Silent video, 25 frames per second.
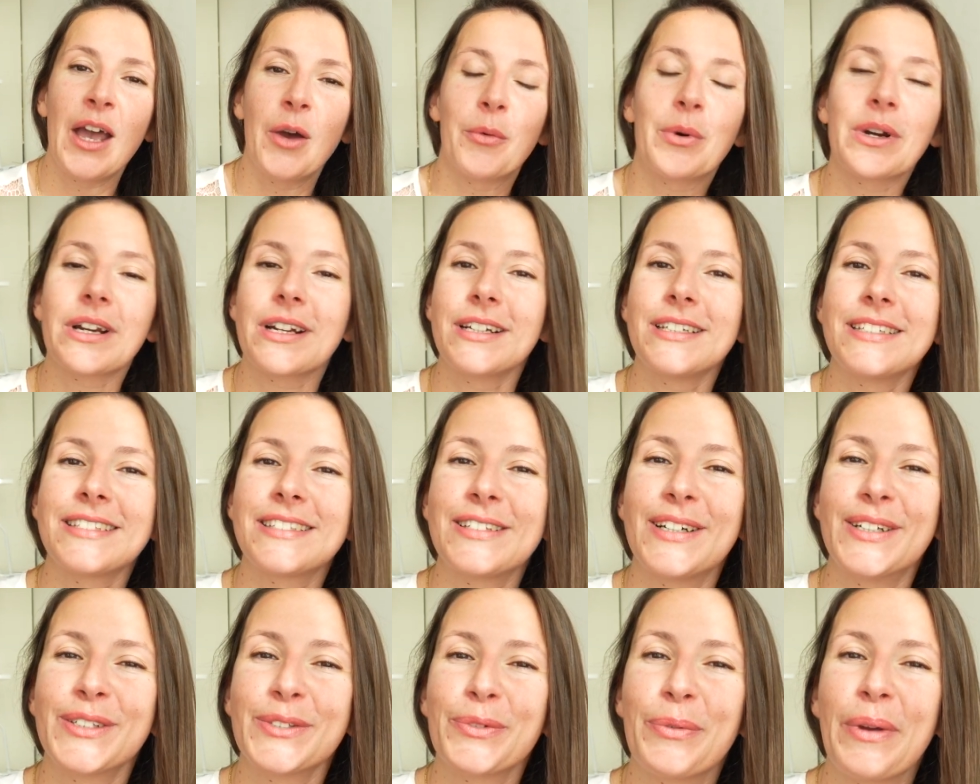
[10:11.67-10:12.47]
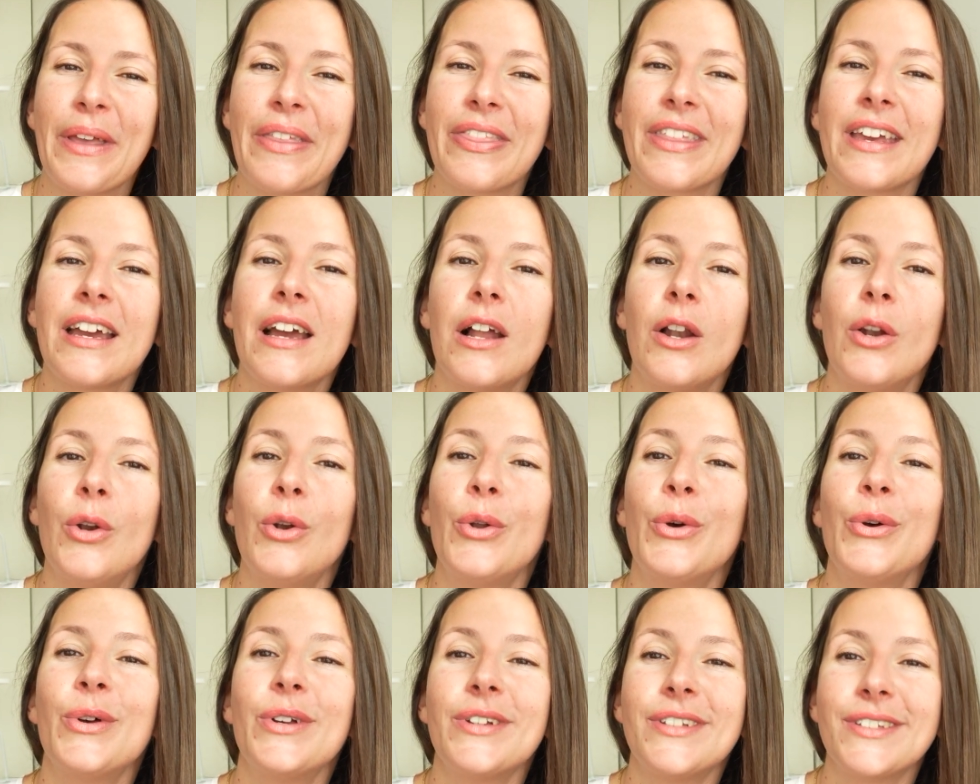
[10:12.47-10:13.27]
We're gonna start with
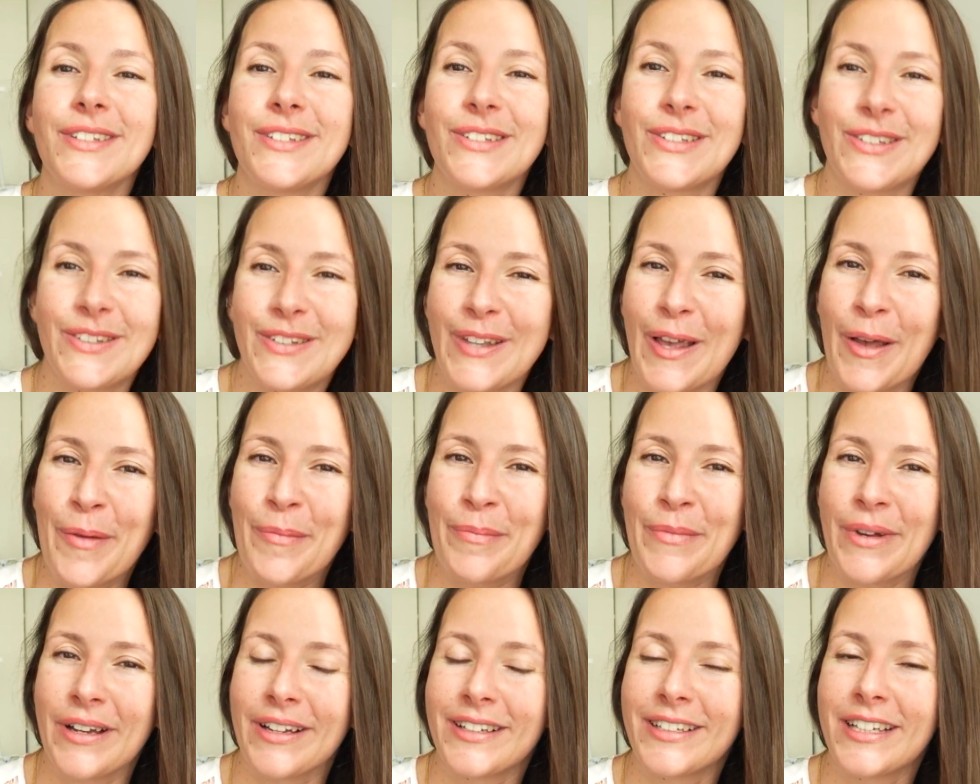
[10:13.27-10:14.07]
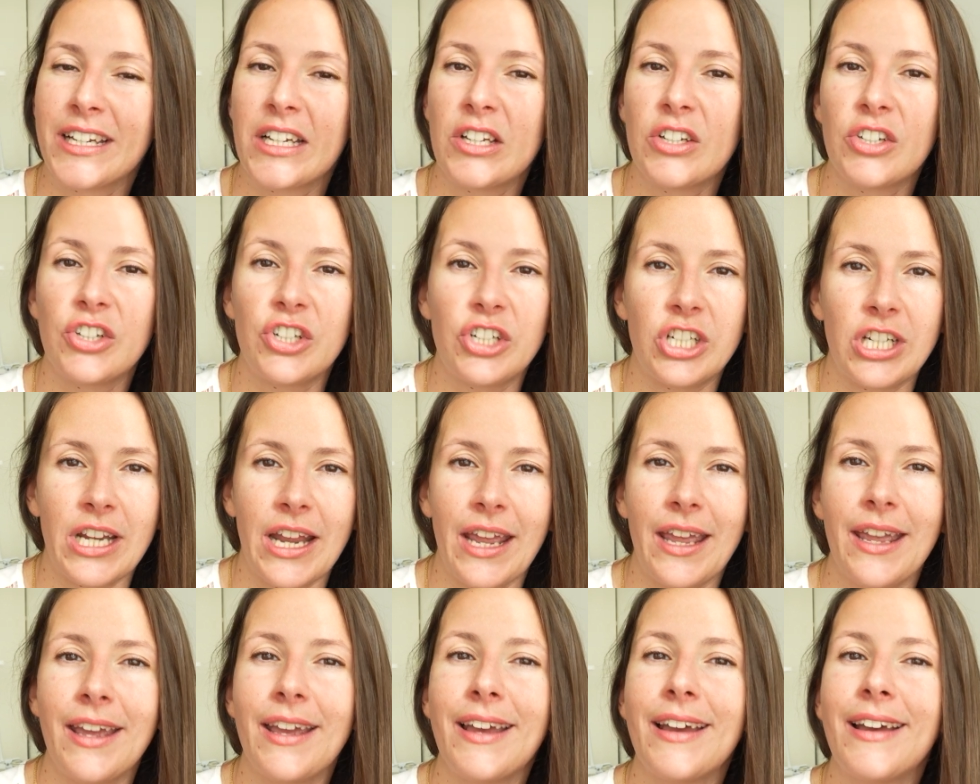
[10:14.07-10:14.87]
le seum.
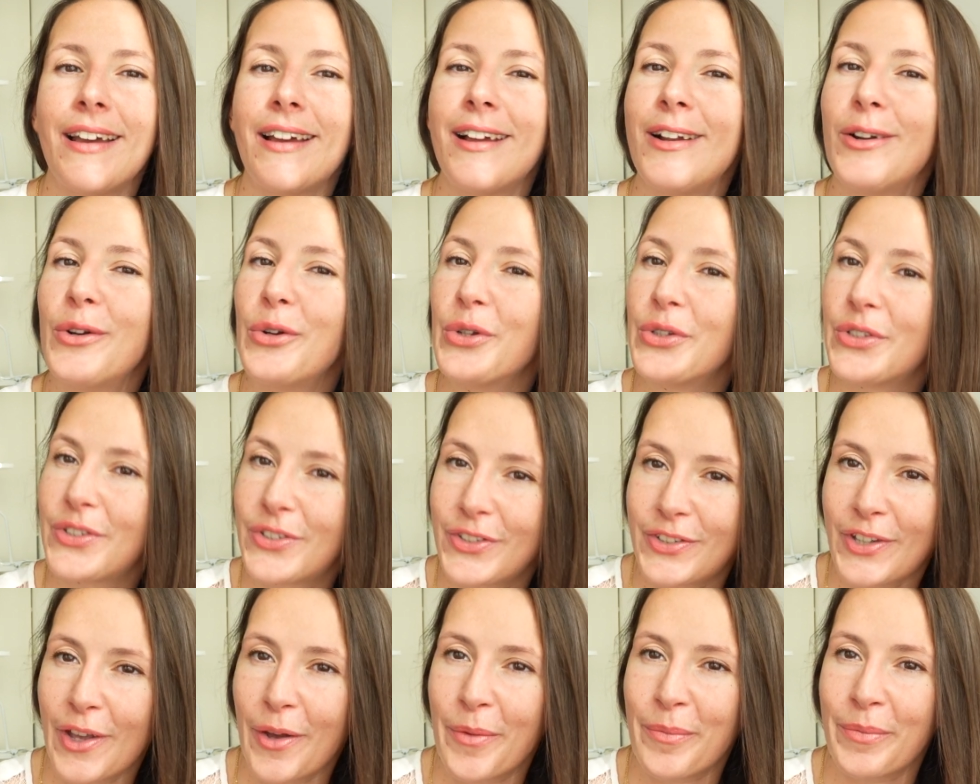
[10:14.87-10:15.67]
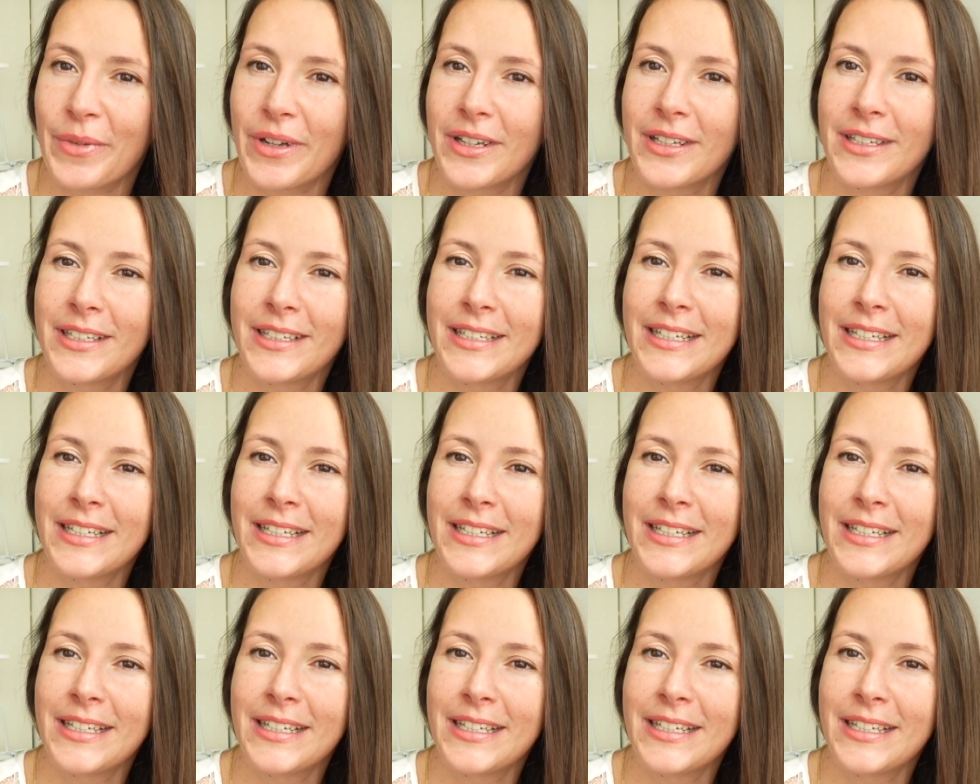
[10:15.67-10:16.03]
J'ai le seum.